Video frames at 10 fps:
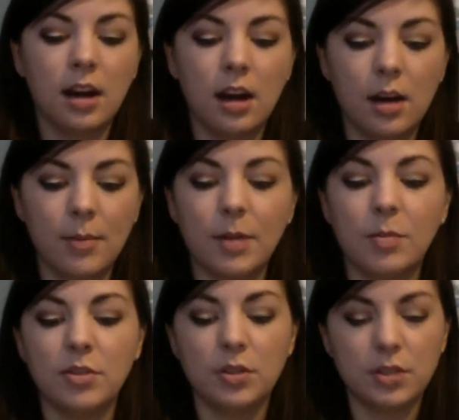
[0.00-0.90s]
and I've
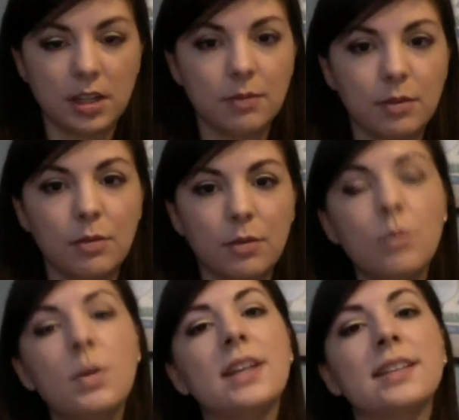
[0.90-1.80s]
been using it for a few
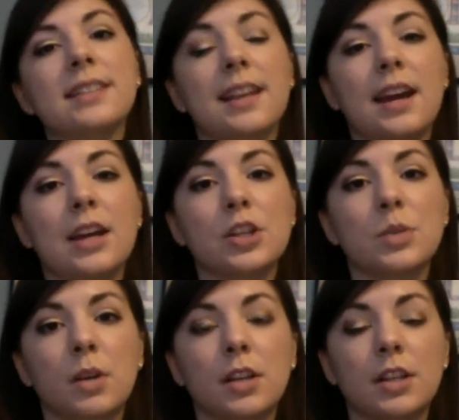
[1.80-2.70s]
weeks, and I
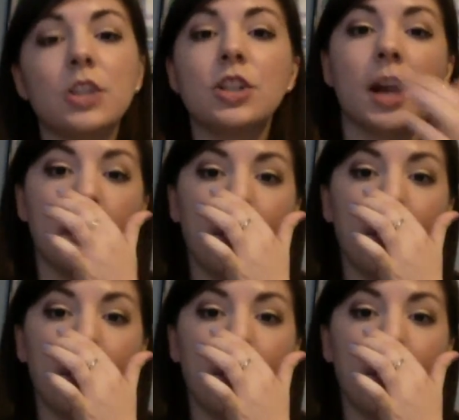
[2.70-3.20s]
just wanted to share